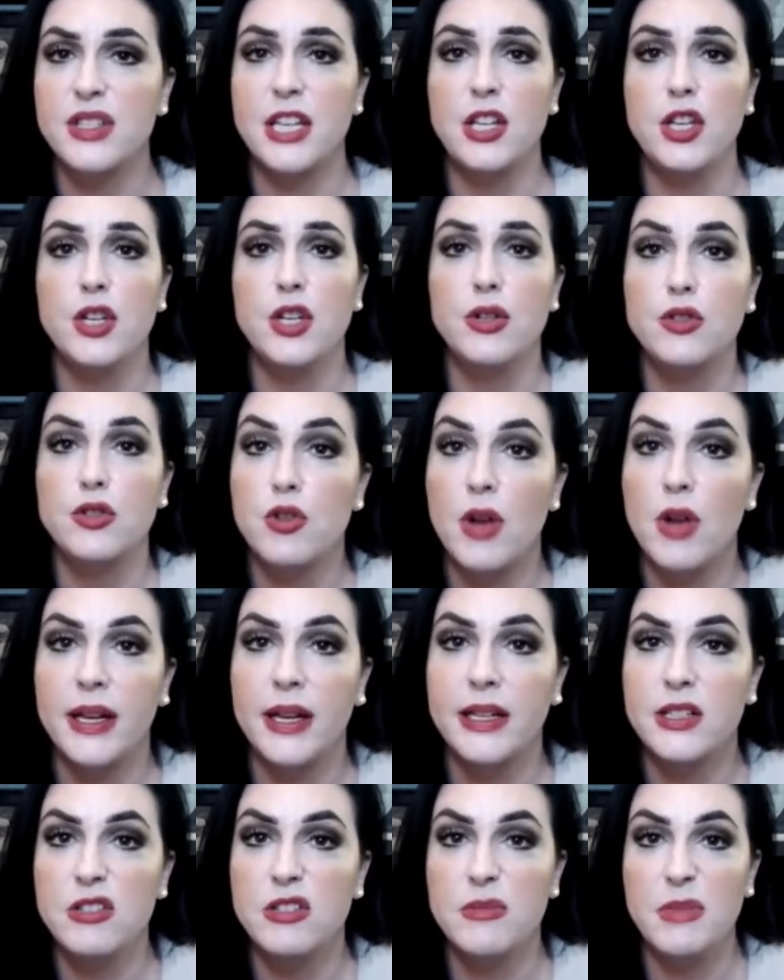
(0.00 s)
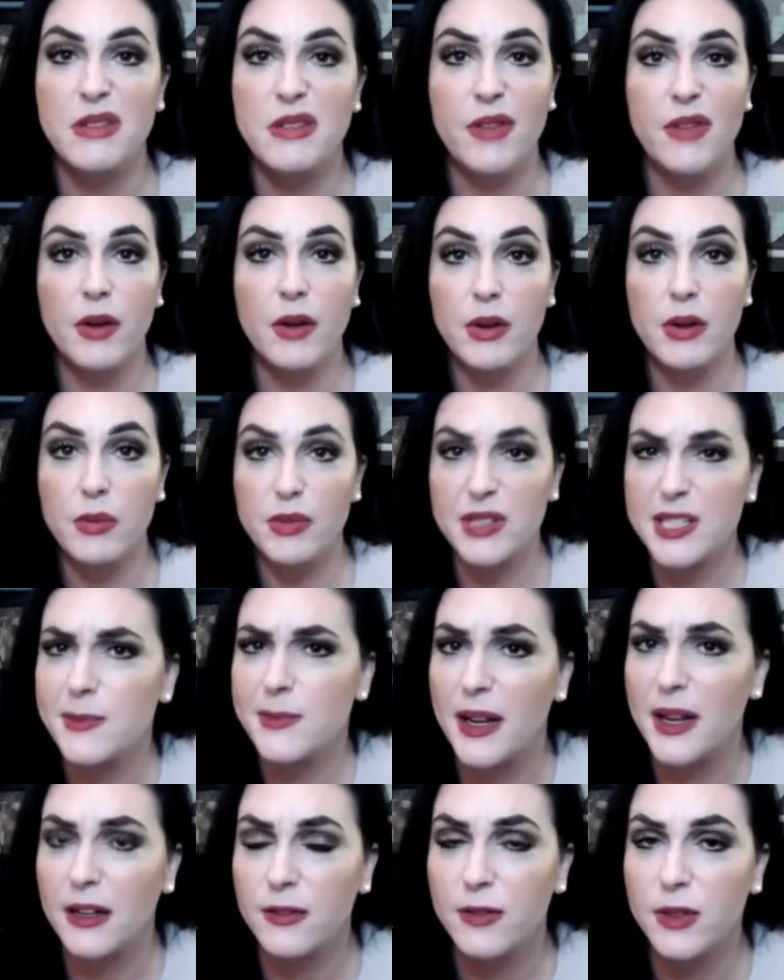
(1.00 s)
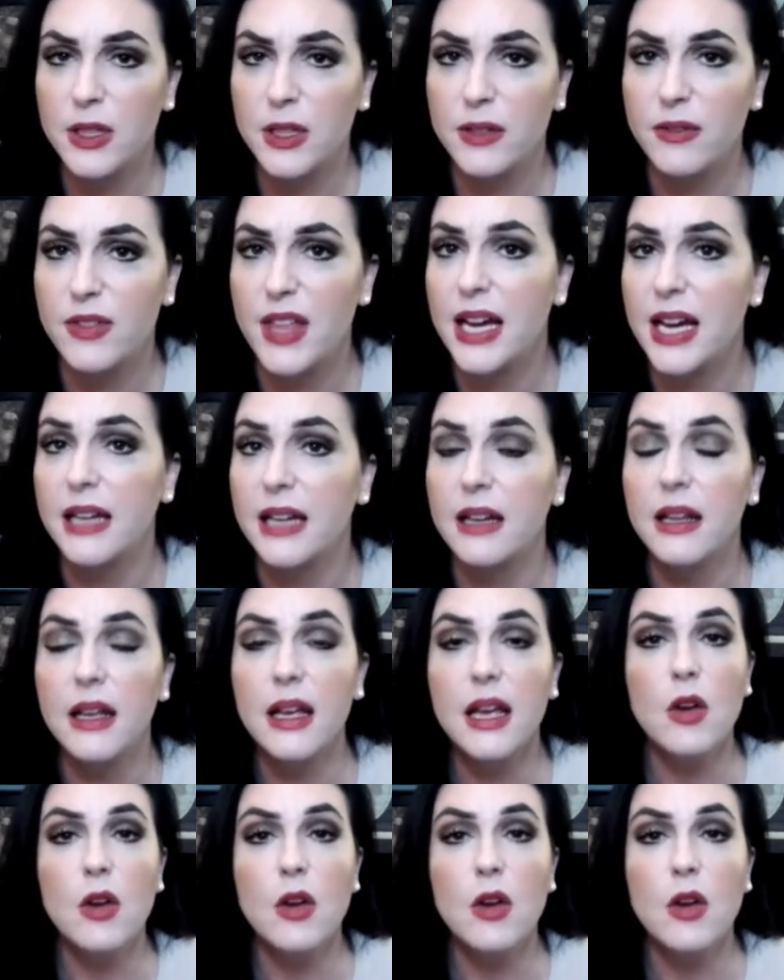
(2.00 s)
and you're trying to be very respectful of that.